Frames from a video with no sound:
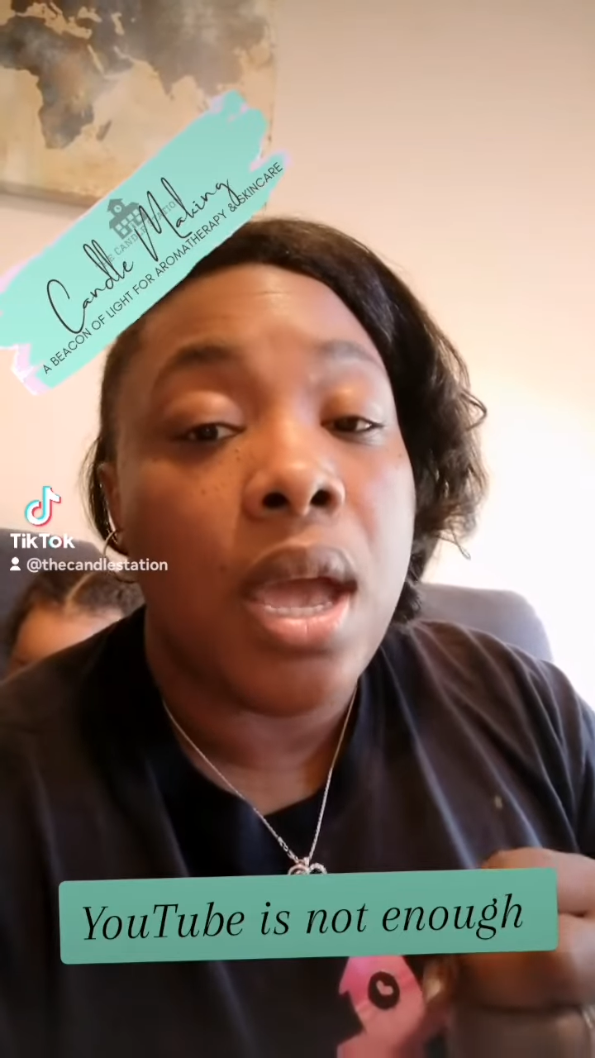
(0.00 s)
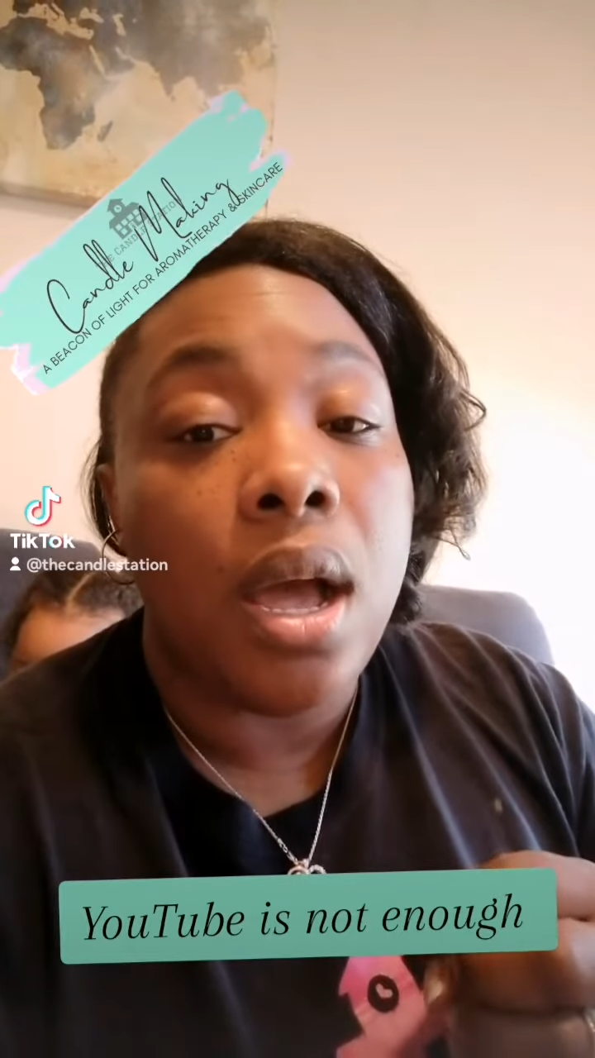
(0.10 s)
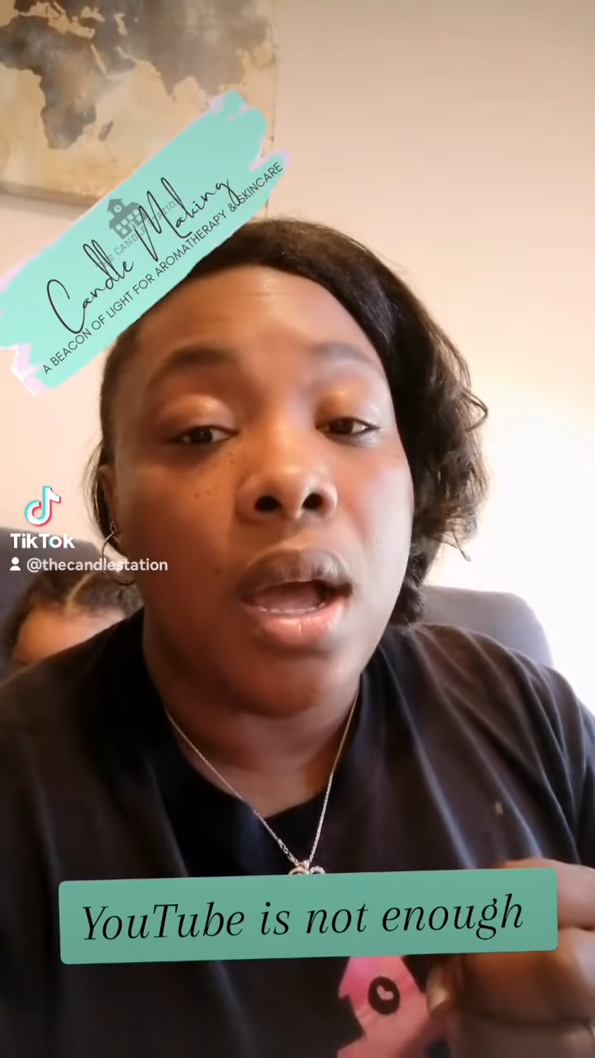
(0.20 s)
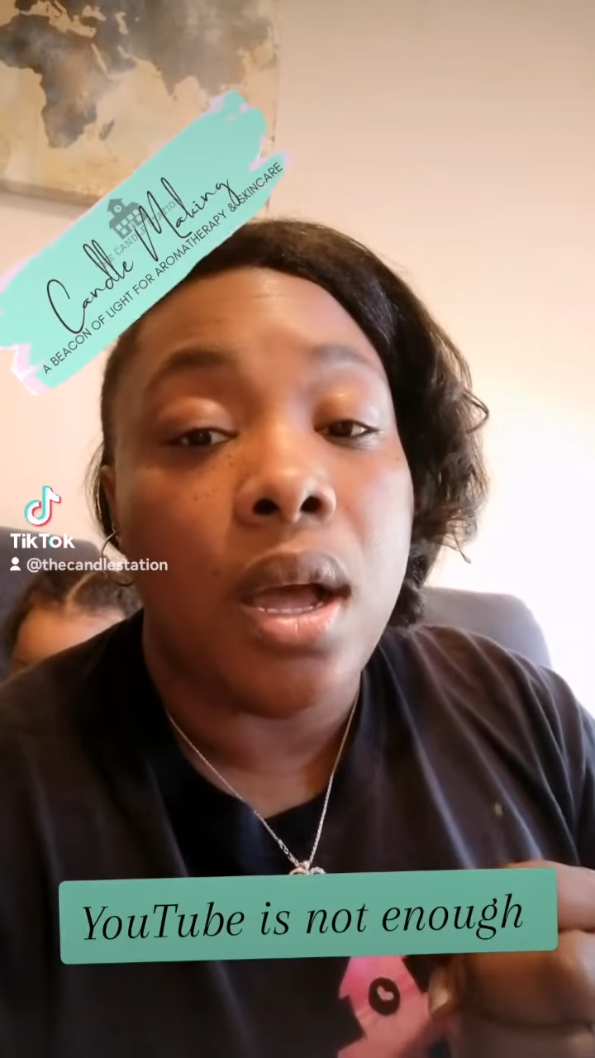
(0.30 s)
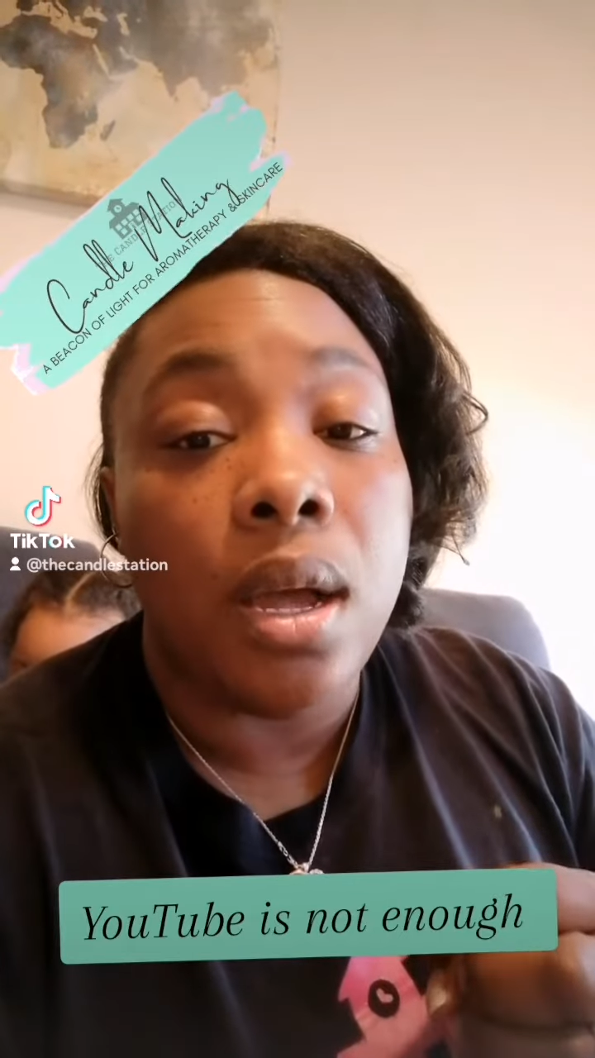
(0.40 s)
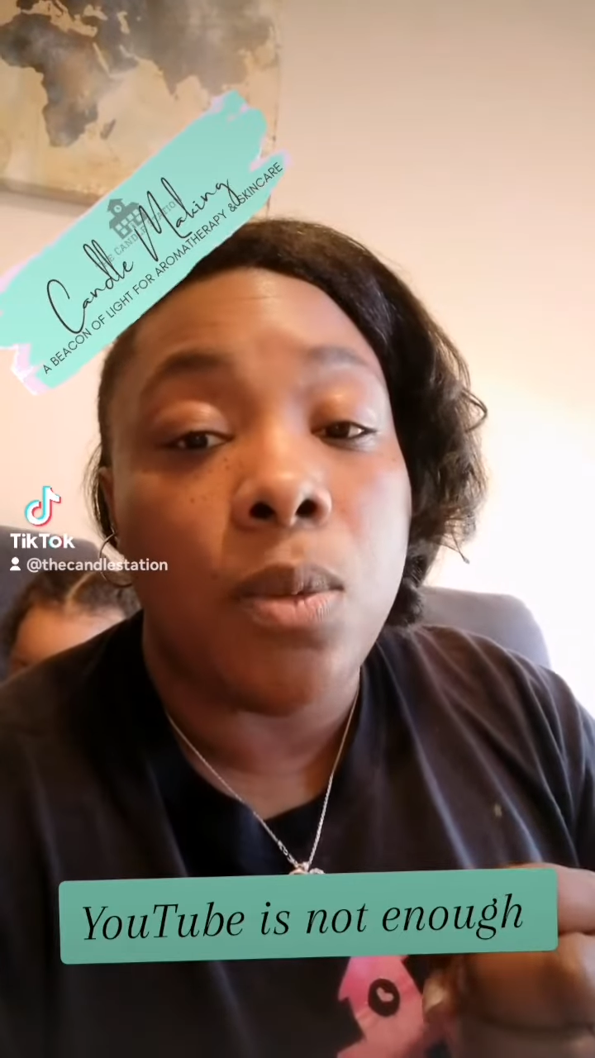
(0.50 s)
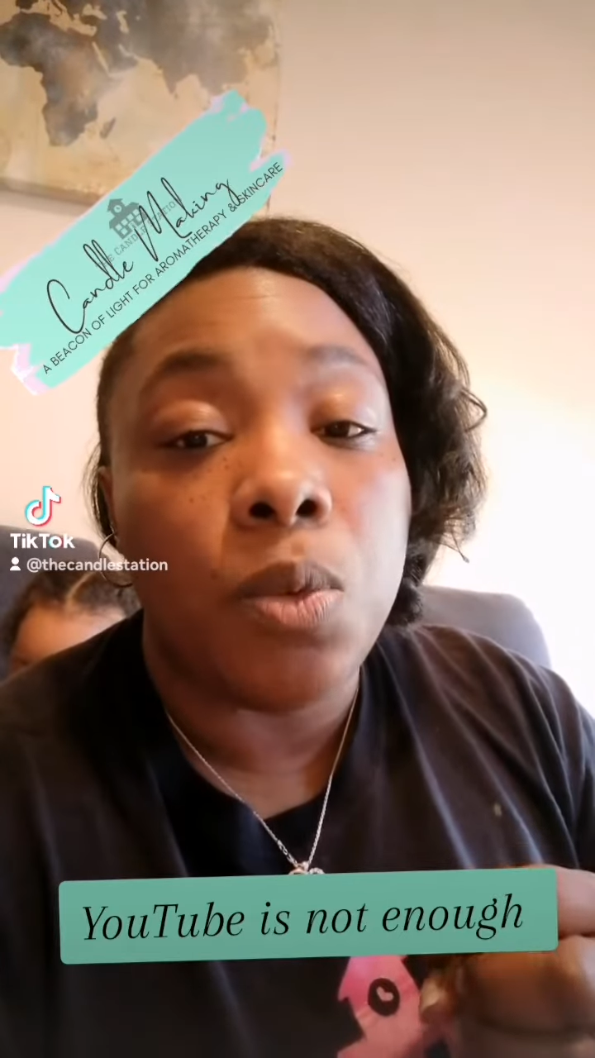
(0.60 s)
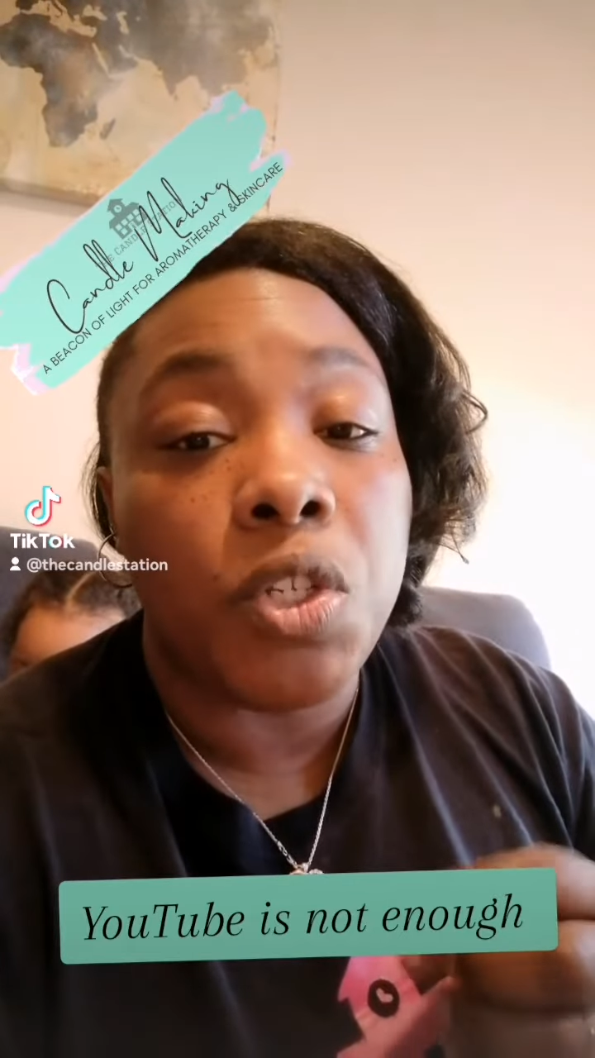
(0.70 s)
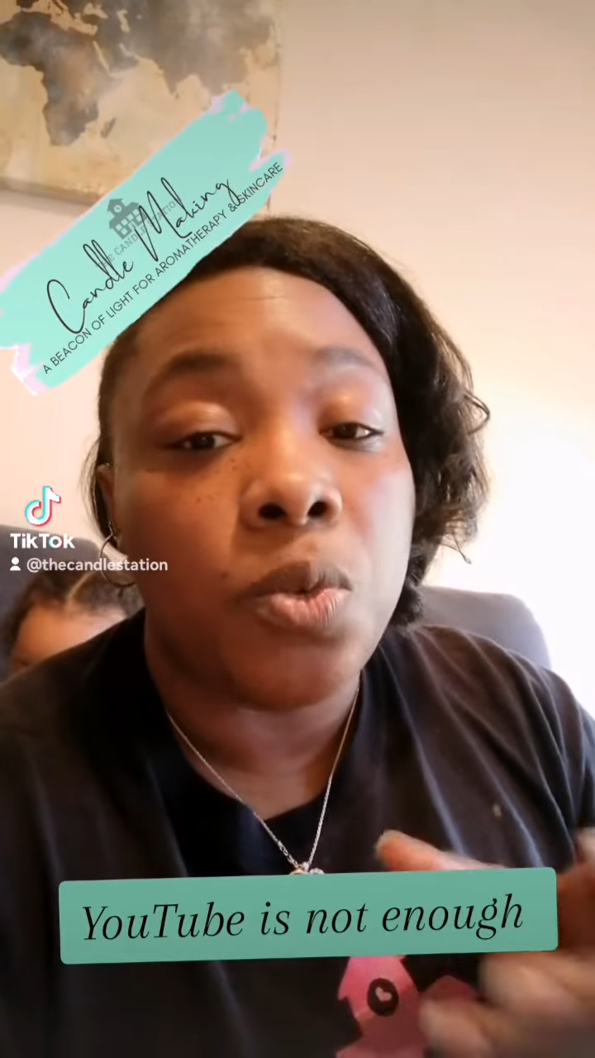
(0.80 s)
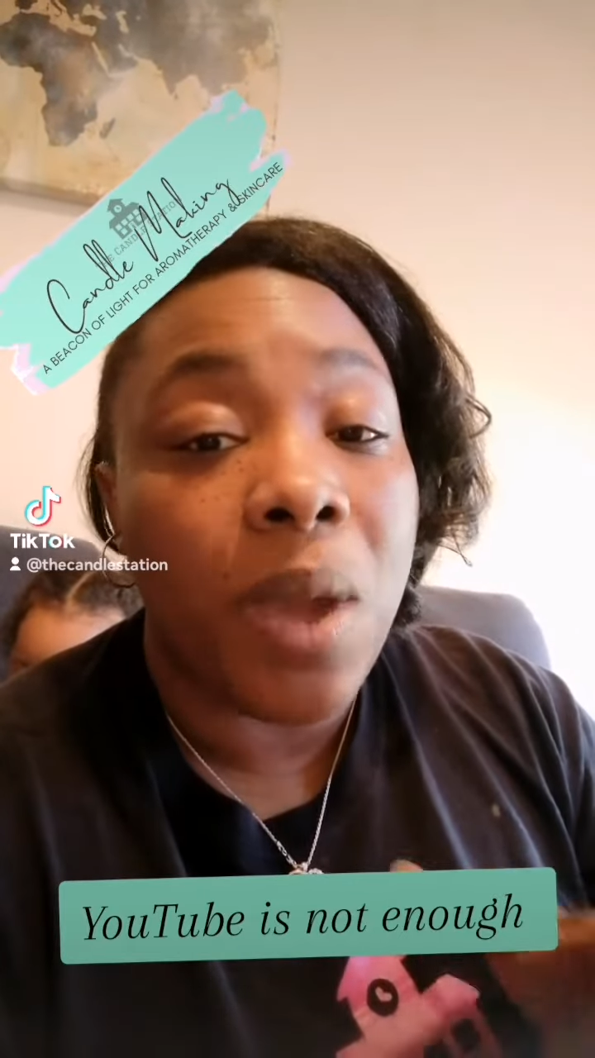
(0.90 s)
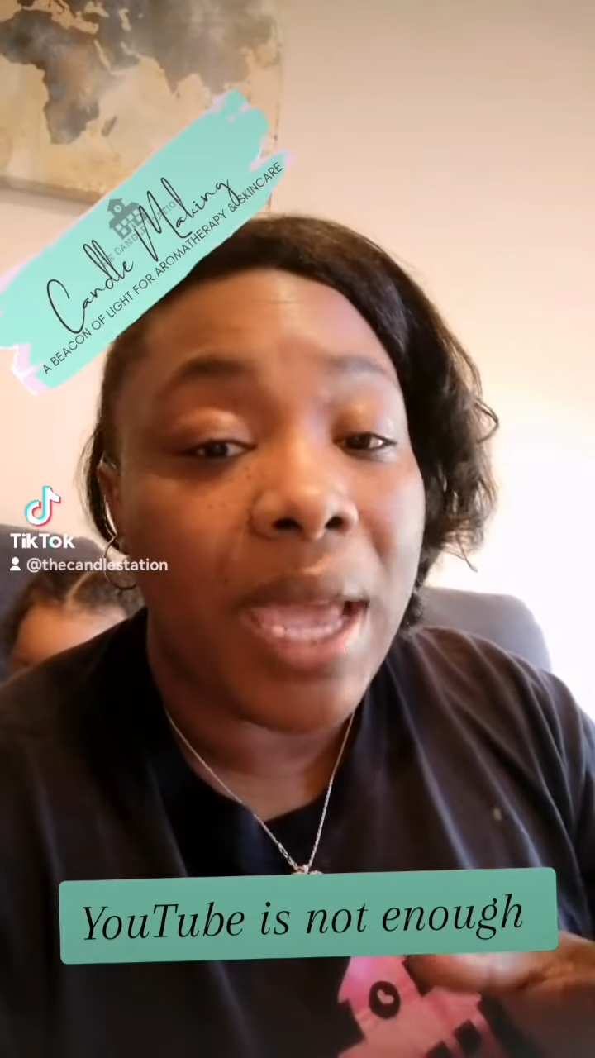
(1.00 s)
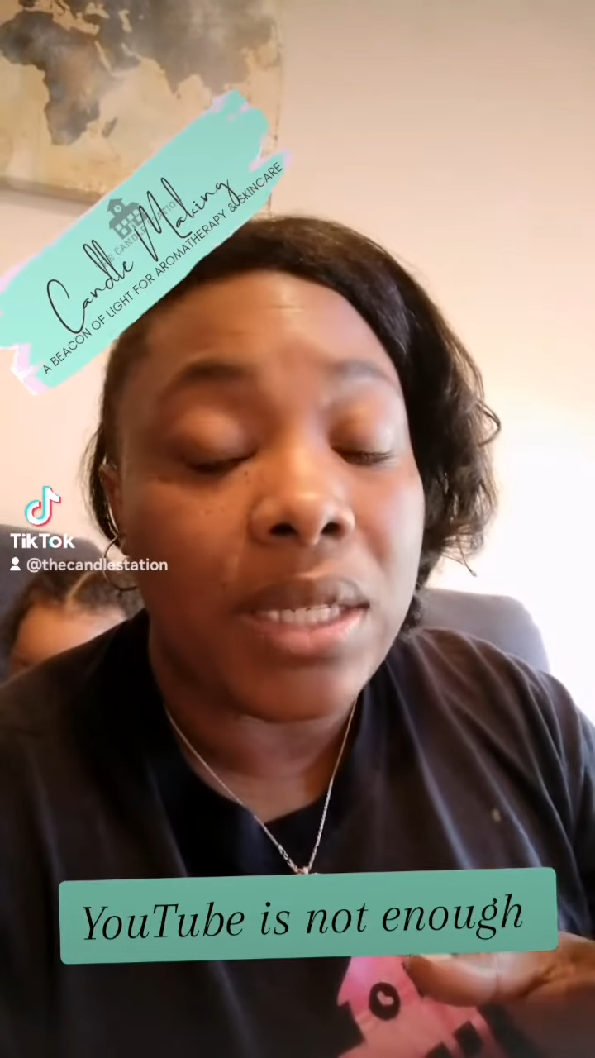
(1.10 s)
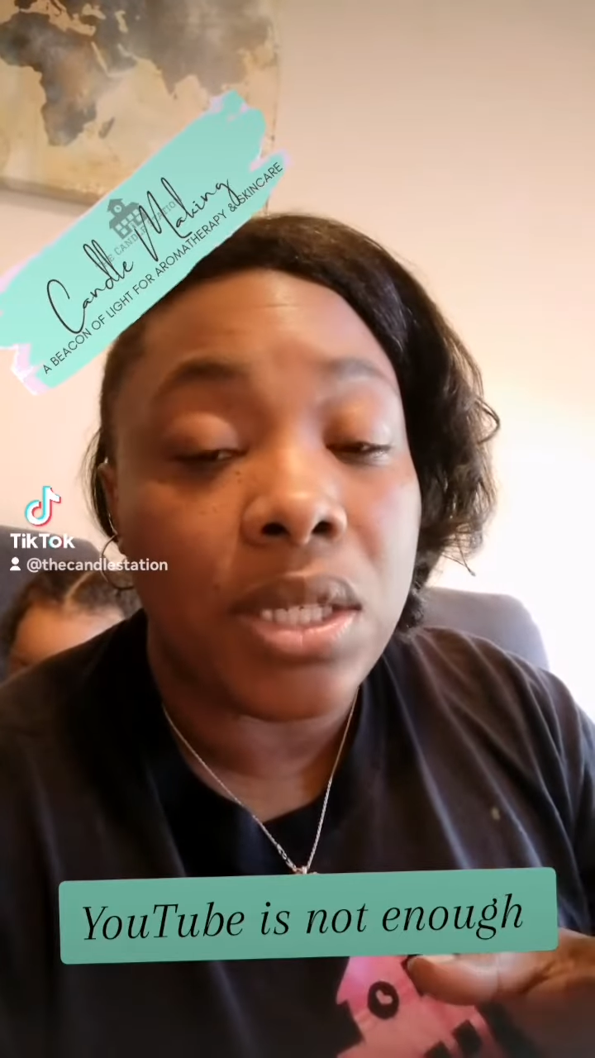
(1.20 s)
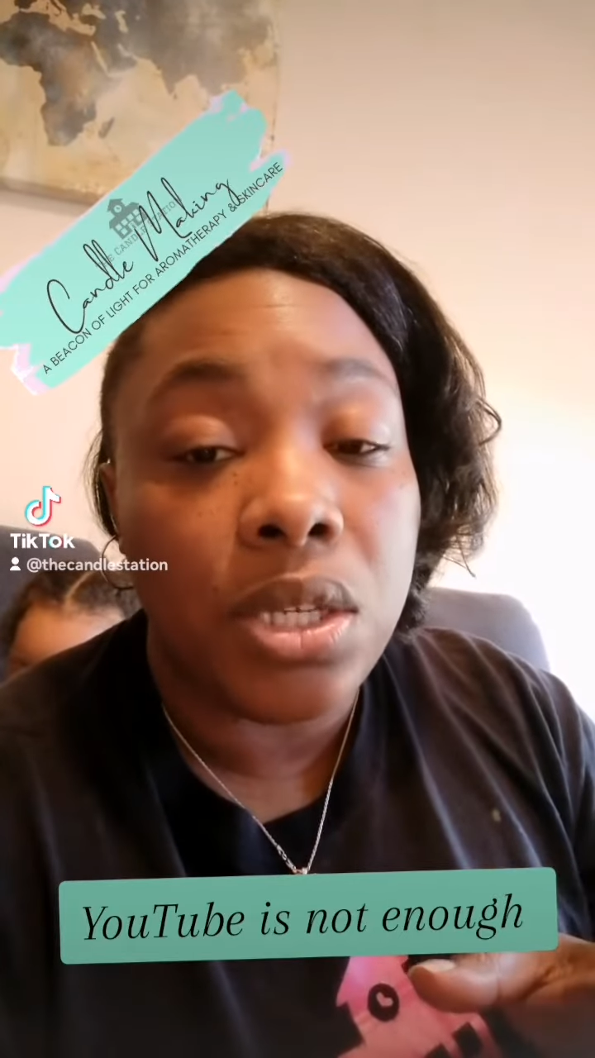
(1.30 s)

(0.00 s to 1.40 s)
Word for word: um, which wax